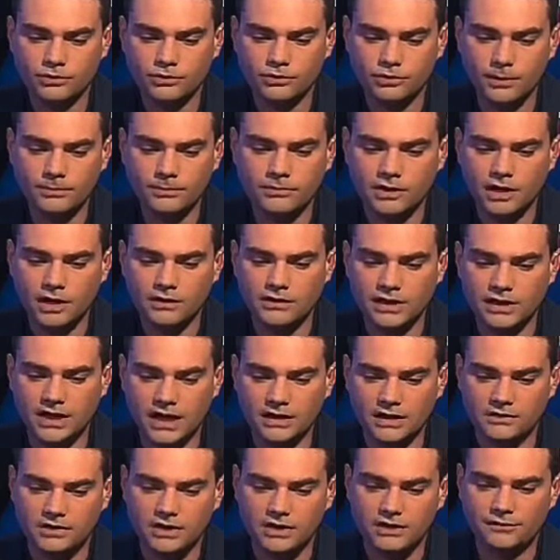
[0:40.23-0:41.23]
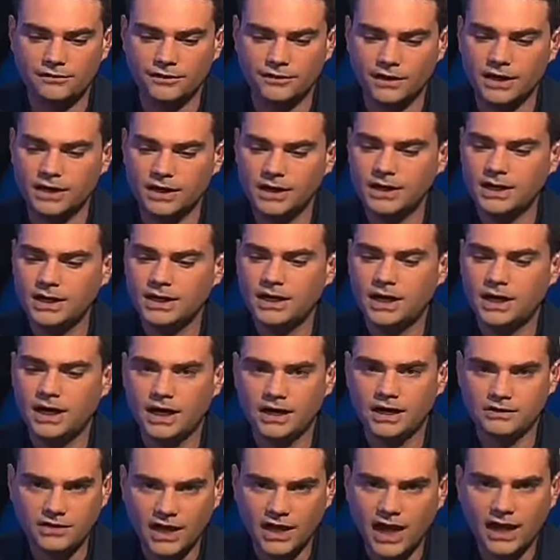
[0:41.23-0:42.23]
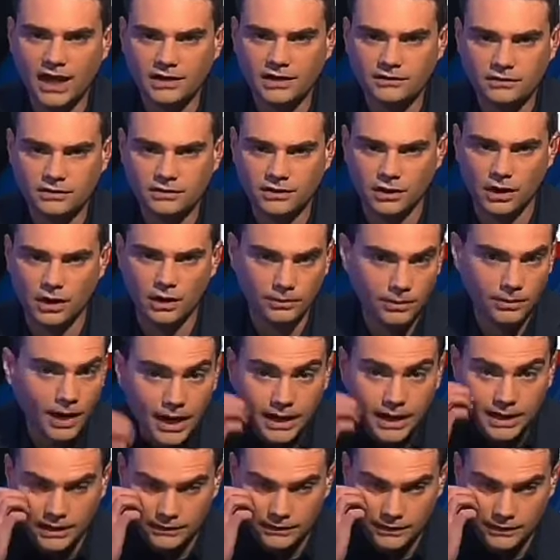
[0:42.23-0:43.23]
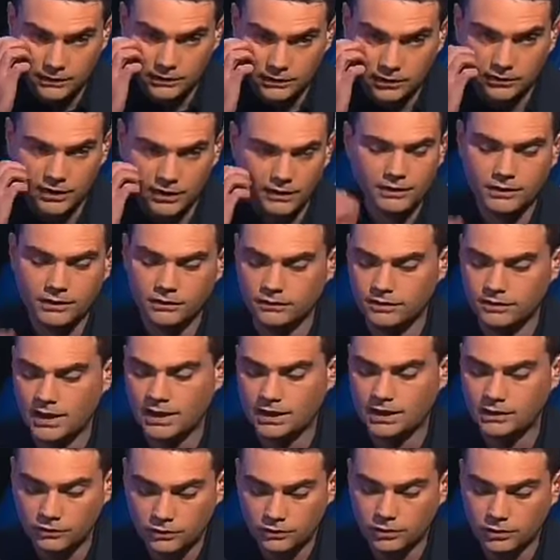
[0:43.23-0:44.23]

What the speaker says: when Trump says that Antifa attacked the alt-right and that there's evidence of that,